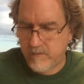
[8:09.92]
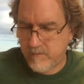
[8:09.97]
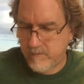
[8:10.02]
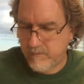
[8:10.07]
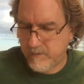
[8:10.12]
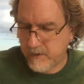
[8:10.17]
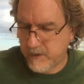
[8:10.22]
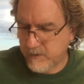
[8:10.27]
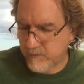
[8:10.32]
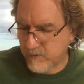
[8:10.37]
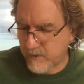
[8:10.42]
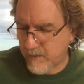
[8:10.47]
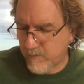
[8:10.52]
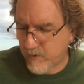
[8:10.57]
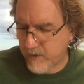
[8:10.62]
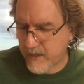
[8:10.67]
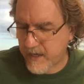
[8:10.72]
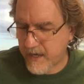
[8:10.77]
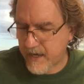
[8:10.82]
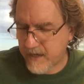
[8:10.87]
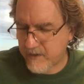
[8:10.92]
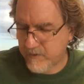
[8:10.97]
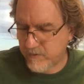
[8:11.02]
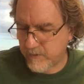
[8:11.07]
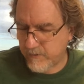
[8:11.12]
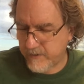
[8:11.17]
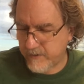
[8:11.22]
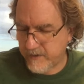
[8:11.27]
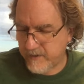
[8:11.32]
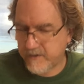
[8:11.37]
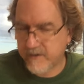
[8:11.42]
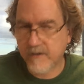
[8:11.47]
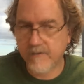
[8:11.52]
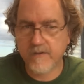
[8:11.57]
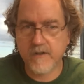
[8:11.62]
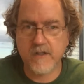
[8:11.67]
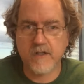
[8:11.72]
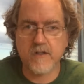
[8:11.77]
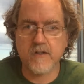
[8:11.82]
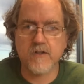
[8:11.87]
because we're a lot more casual with this stuff in
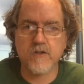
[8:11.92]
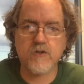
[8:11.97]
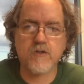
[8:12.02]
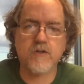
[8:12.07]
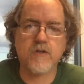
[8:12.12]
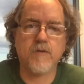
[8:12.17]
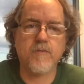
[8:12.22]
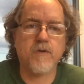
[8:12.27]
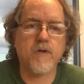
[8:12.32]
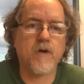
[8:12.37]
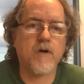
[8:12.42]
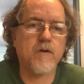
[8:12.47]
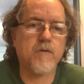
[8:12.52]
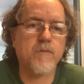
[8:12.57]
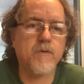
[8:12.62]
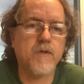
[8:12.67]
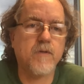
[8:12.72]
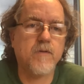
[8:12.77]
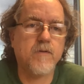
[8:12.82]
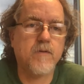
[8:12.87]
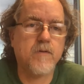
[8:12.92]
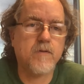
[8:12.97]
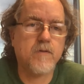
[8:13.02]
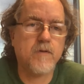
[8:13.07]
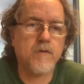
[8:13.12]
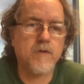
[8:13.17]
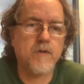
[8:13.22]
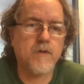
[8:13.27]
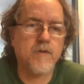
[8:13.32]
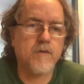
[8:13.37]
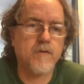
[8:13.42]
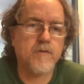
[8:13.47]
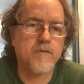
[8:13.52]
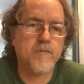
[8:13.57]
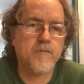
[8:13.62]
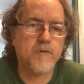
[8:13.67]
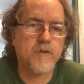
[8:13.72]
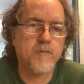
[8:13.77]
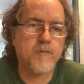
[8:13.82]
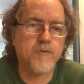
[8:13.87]
English than we are with
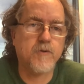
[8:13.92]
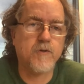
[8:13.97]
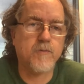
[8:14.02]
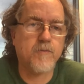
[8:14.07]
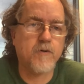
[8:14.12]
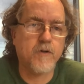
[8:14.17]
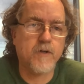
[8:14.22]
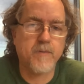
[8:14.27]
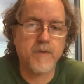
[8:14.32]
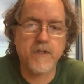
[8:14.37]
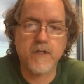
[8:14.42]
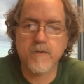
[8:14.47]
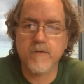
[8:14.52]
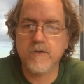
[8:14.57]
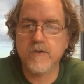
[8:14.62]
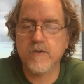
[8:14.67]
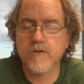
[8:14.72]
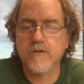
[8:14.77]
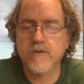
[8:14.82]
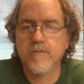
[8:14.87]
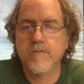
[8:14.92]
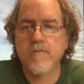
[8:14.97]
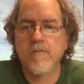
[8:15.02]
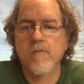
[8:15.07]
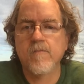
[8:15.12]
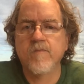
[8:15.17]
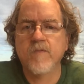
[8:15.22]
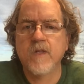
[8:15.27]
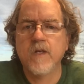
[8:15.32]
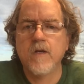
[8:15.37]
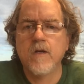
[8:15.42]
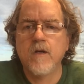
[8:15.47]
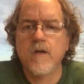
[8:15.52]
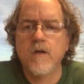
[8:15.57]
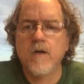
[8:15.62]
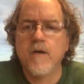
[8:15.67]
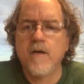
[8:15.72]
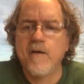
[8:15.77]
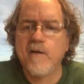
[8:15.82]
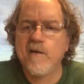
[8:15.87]
computer programming languages.
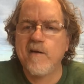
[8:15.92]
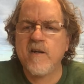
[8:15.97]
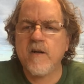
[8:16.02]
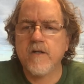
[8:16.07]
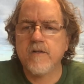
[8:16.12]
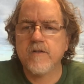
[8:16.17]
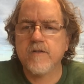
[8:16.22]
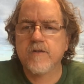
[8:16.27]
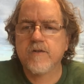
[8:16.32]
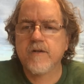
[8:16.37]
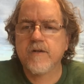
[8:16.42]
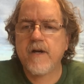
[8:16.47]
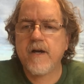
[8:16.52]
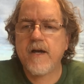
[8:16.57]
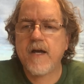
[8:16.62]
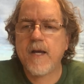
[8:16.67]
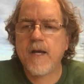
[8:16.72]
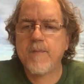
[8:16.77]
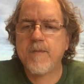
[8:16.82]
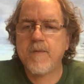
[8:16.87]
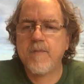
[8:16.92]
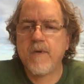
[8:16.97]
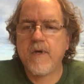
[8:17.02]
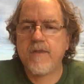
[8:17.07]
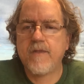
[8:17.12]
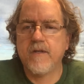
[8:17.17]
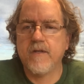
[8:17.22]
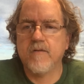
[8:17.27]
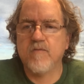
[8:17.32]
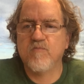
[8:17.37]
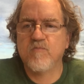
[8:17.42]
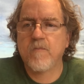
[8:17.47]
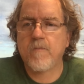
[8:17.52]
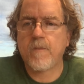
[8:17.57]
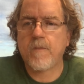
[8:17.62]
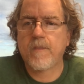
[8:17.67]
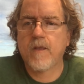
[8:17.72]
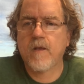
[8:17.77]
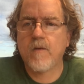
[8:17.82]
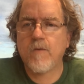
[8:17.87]
All right, describe the method.
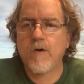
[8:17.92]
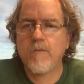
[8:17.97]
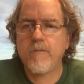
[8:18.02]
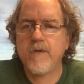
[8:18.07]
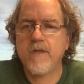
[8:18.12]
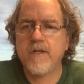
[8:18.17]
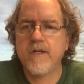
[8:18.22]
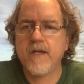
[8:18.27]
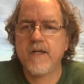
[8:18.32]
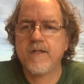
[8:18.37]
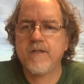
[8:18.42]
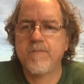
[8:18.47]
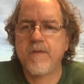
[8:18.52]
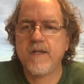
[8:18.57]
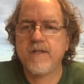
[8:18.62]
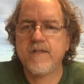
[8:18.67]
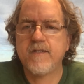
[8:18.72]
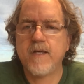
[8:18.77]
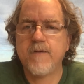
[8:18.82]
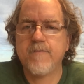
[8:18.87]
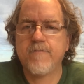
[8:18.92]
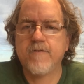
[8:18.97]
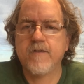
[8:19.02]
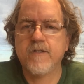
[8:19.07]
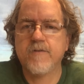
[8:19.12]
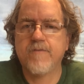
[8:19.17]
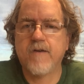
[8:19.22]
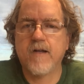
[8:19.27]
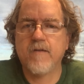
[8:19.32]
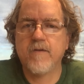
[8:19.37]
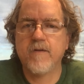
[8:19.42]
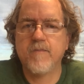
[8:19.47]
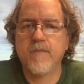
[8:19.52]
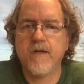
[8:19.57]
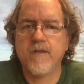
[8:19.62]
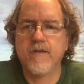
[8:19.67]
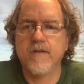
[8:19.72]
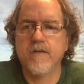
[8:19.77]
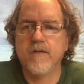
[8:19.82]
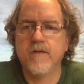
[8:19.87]
What would be the best name for this following
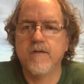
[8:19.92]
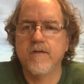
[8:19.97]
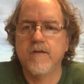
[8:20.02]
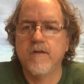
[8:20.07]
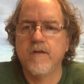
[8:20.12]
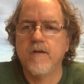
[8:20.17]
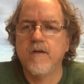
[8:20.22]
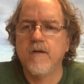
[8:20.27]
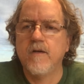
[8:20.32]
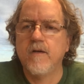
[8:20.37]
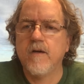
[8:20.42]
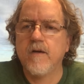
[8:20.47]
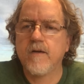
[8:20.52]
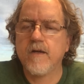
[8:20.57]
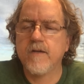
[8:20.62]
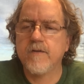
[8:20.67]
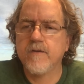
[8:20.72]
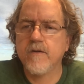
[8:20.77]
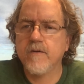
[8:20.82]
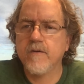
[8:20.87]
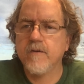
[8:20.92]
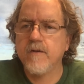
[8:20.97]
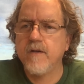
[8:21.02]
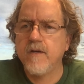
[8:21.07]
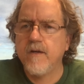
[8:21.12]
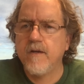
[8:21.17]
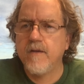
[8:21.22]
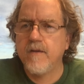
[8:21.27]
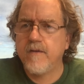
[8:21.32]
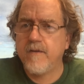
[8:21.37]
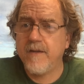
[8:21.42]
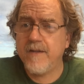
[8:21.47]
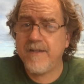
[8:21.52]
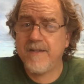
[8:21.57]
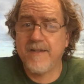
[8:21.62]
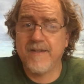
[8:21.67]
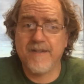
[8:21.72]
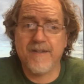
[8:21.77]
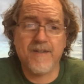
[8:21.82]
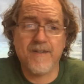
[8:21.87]
method? Okay, so this
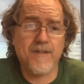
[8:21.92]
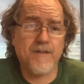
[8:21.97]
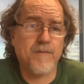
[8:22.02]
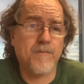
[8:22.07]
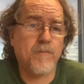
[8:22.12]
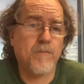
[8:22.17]
is a